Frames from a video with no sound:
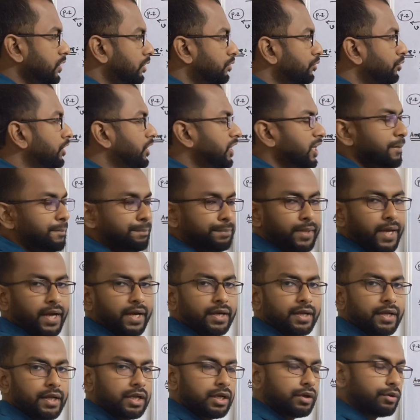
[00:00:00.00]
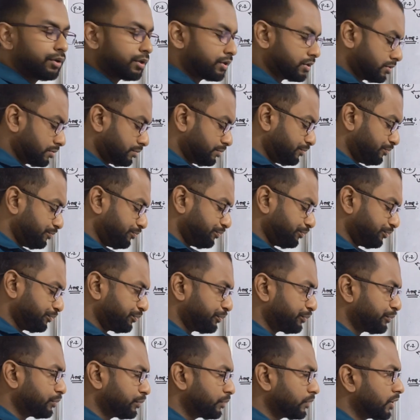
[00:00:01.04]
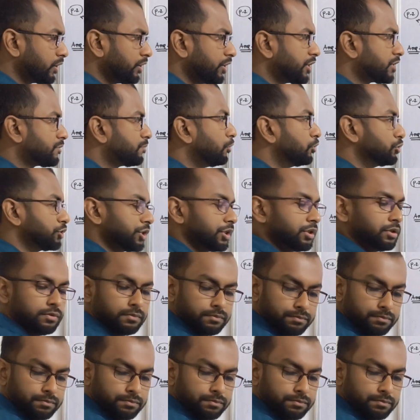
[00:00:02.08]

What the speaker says: We'll keep that in our disposal.